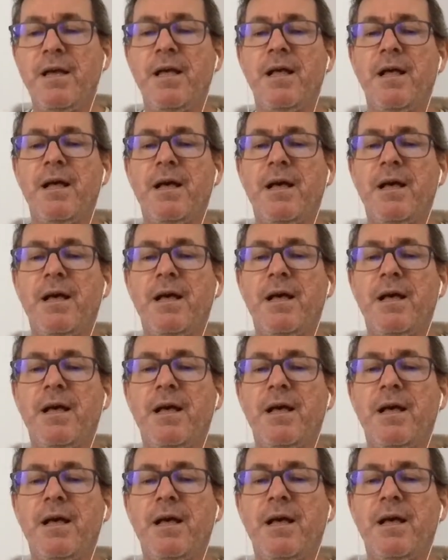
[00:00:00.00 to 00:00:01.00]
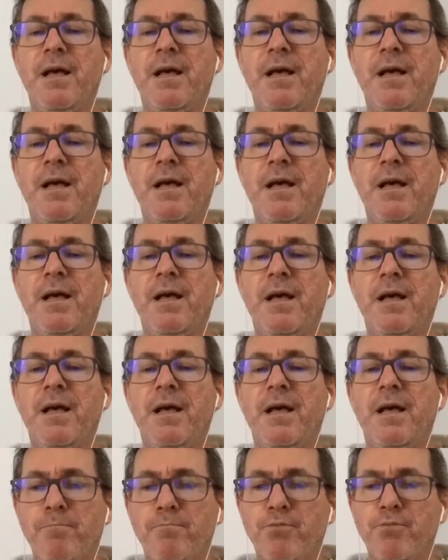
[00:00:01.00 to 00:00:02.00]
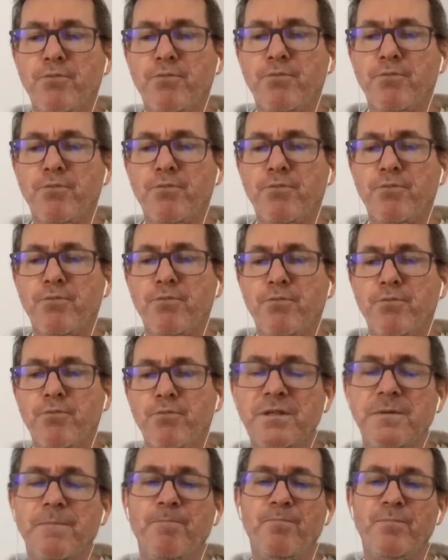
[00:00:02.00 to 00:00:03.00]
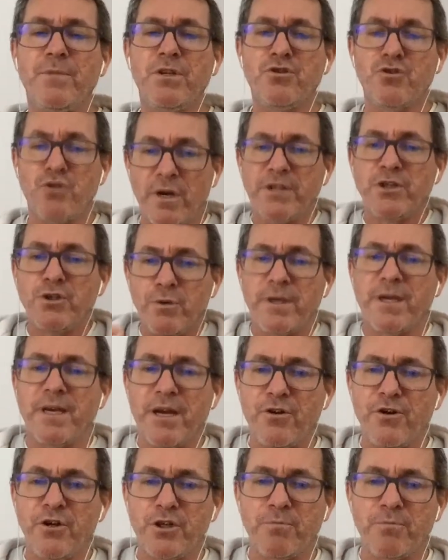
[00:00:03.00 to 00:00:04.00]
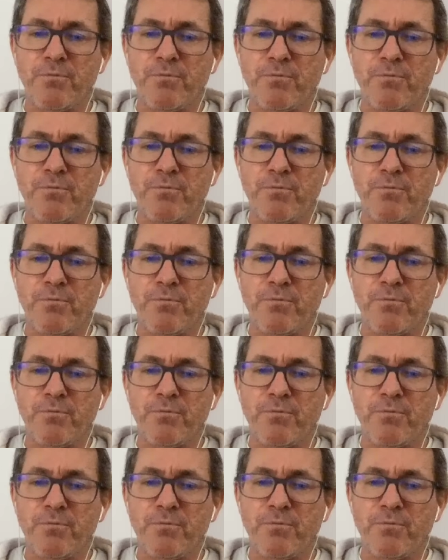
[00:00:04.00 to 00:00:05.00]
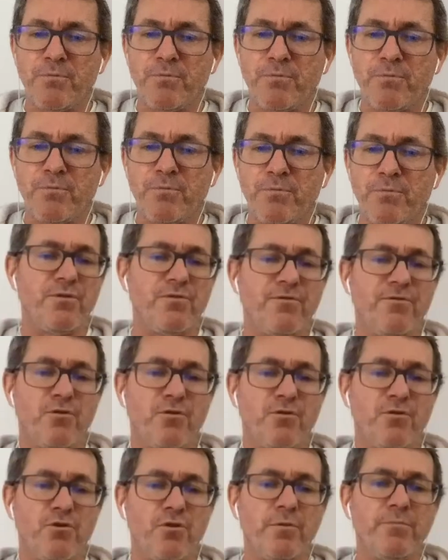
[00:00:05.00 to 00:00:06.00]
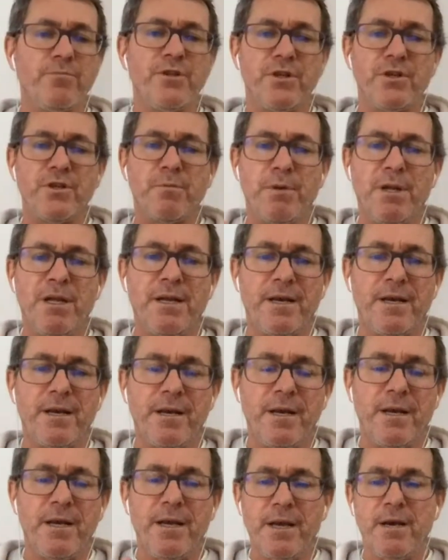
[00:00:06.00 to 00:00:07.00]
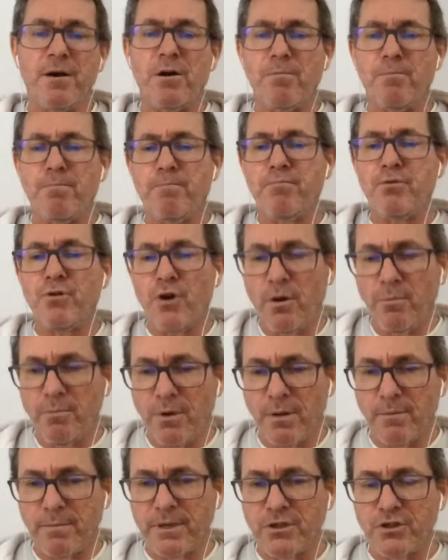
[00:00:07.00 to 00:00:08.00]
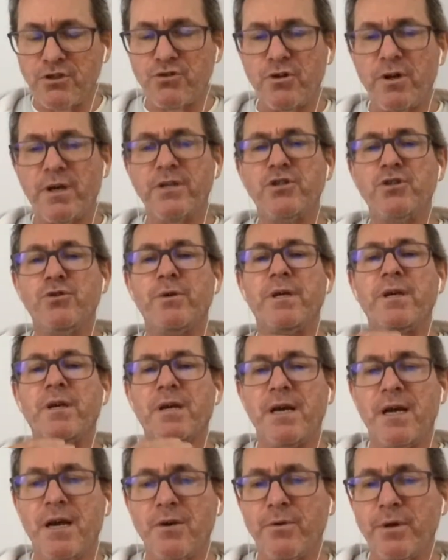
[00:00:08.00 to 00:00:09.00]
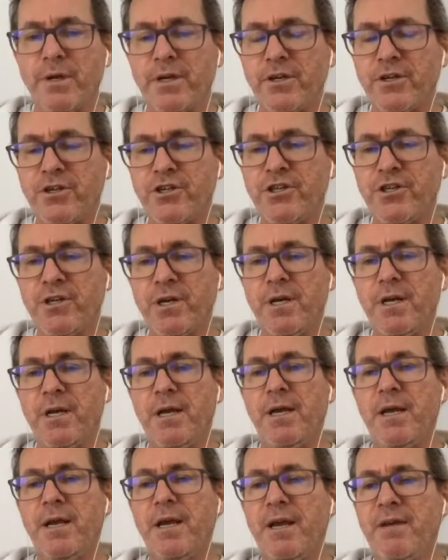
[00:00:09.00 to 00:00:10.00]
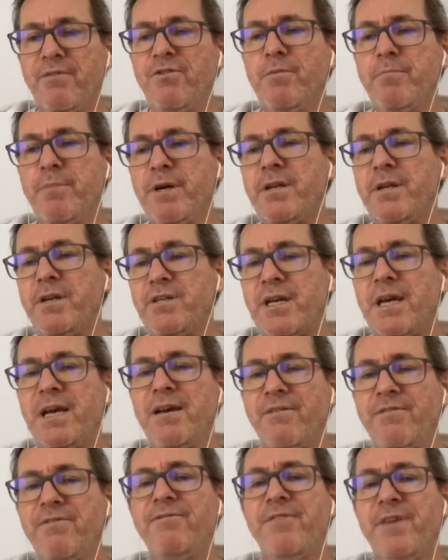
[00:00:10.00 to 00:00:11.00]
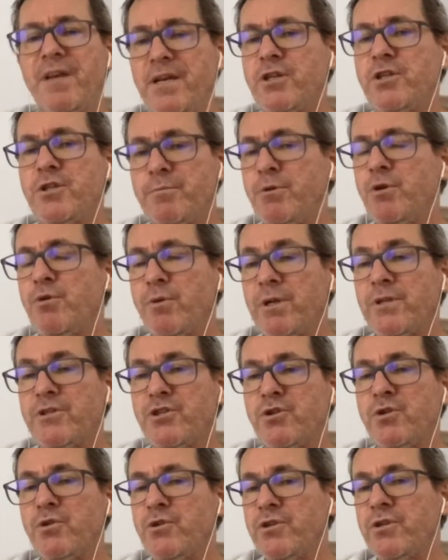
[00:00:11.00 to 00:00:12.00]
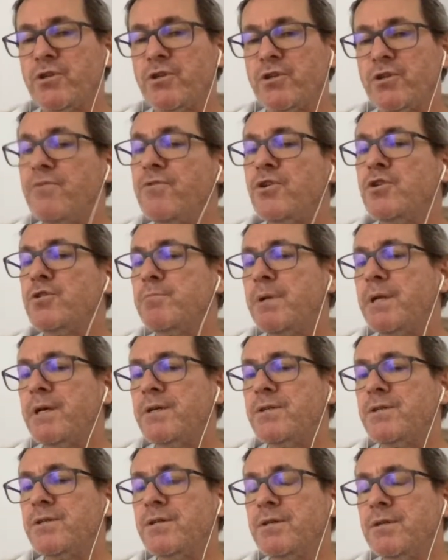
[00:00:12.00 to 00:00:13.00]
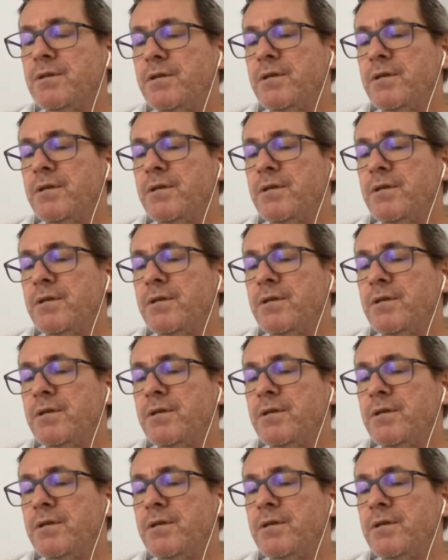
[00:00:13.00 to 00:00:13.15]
And consequently, our problem isn't trying to encourage more dispute resolution forums into play. Our problem is trying to encourage everybody to have fair dispute resolution in the first place.